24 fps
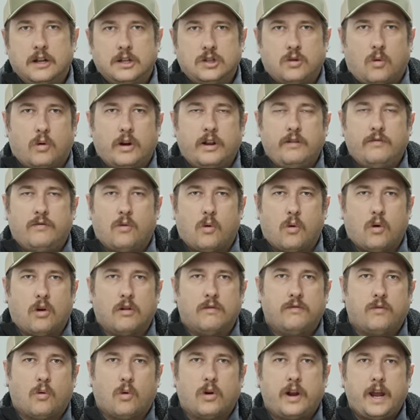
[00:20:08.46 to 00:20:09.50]

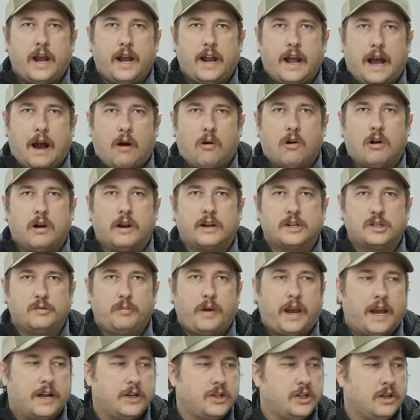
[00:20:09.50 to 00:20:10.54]
24, 48 hour
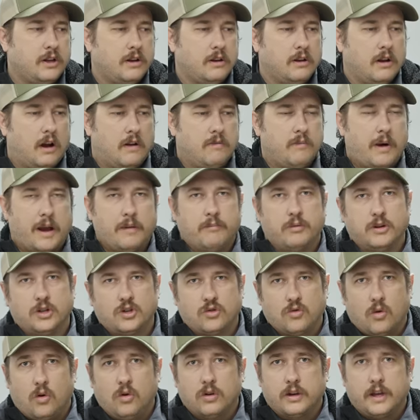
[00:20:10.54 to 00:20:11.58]
expansion of my
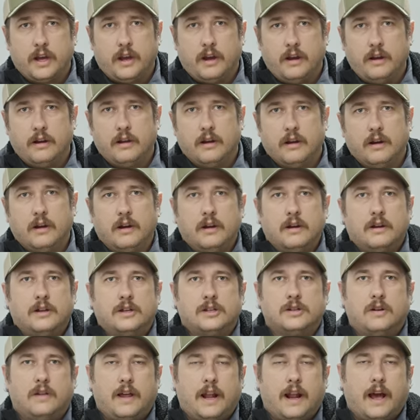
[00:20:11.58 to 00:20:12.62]
patrol kit
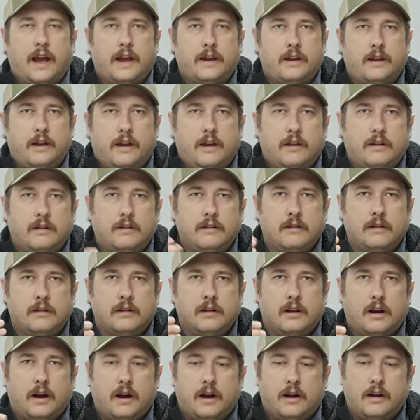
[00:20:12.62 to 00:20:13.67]
so that I can,
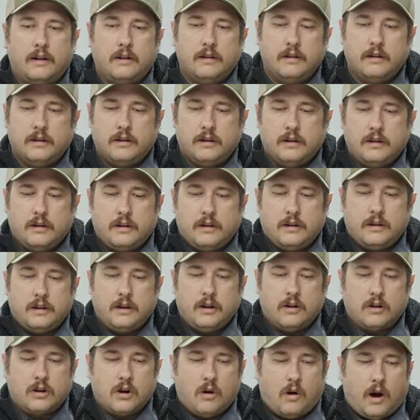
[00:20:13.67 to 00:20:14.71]

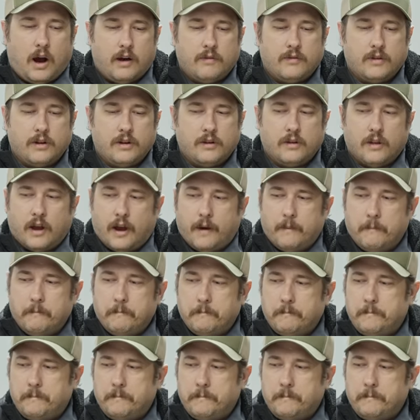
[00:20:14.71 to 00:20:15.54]
go off and do that.